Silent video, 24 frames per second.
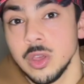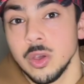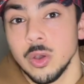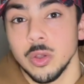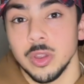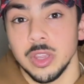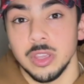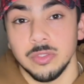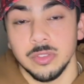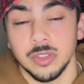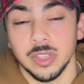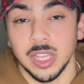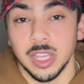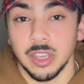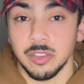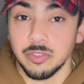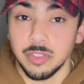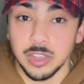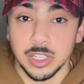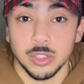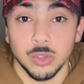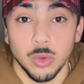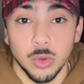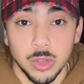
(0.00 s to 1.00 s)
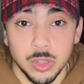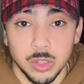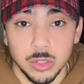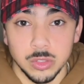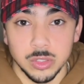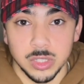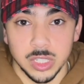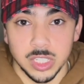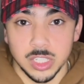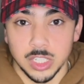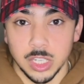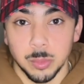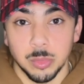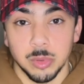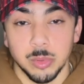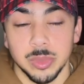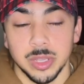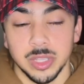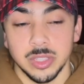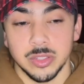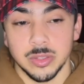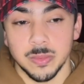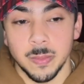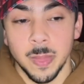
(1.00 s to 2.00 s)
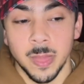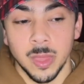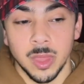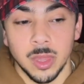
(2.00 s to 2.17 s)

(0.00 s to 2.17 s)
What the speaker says: or even like fish oils, like supplements.